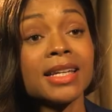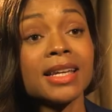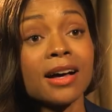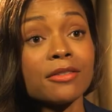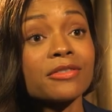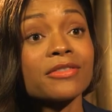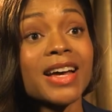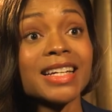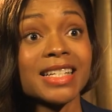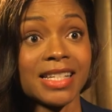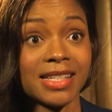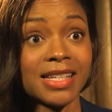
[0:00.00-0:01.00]
love
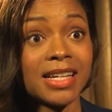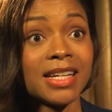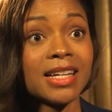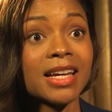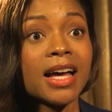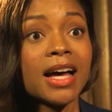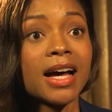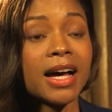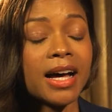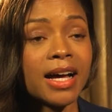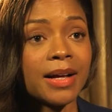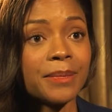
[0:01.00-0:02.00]
fantasy
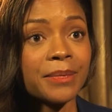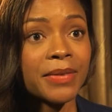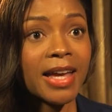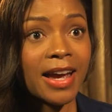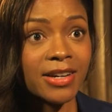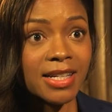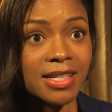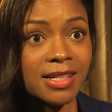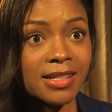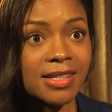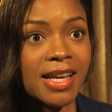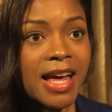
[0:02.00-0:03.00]
um,
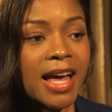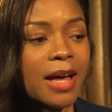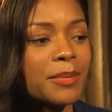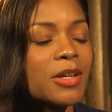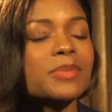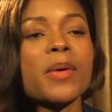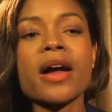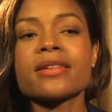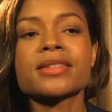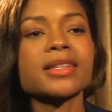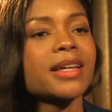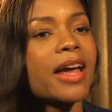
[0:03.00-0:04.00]
characters. And because
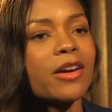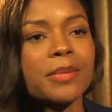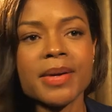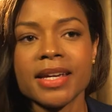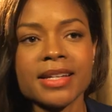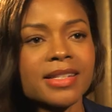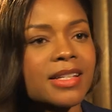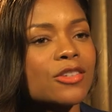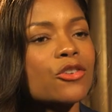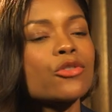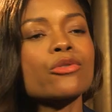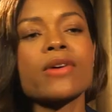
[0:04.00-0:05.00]
Pirates of the Caribbean is this
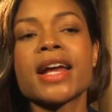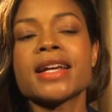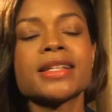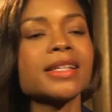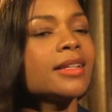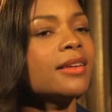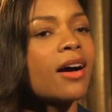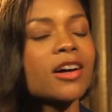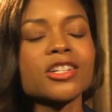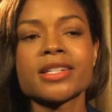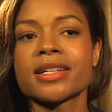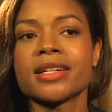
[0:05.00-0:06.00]
crazy,
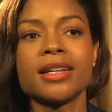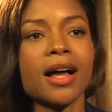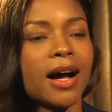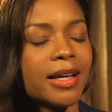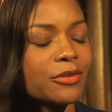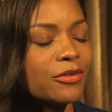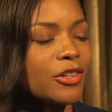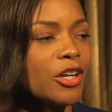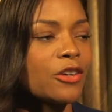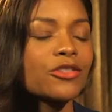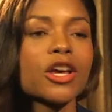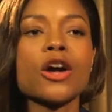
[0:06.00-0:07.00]
larger than life, you
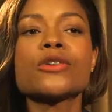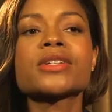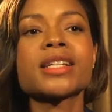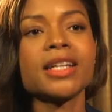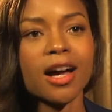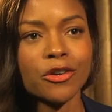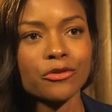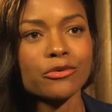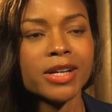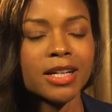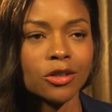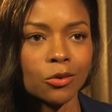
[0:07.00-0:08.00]
know, totally
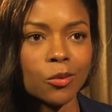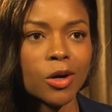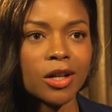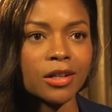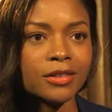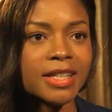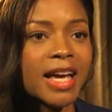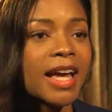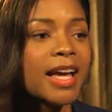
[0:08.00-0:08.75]
unreal world,